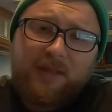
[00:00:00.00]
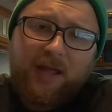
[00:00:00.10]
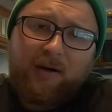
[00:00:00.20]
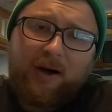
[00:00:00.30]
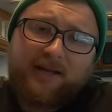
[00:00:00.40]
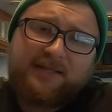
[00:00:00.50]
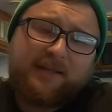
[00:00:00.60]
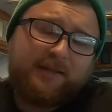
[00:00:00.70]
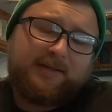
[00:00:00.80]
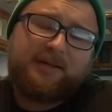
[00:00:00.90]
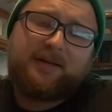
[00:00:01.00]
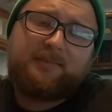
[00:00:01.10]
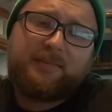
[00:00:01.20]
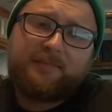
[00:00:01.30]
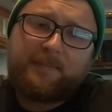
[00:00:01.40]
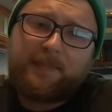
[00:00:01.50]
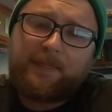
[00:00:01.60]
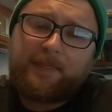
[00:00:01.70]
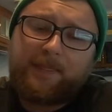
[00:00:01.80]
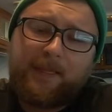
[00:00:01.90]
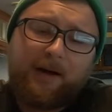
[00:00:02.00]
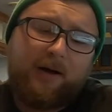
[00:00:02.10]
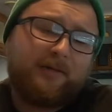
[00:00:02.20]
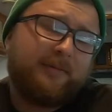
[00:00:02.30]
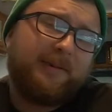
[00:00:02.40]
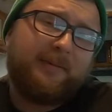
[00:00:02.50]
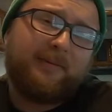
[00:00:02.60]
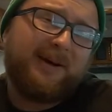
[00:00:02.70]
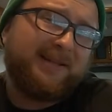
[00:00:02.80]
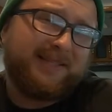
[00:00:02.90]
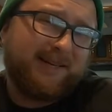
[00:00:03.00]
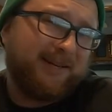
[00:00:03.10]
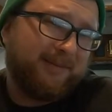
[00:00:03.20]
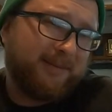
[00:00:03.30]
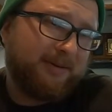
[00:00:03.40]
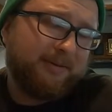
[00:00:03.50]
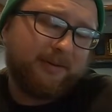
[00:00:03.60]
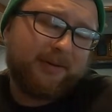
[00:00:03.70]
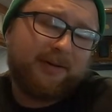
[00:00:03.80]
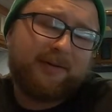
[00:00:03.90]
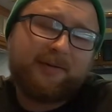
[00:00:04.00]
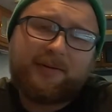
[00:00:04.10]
how I set this up. Now, other people might set it up differently,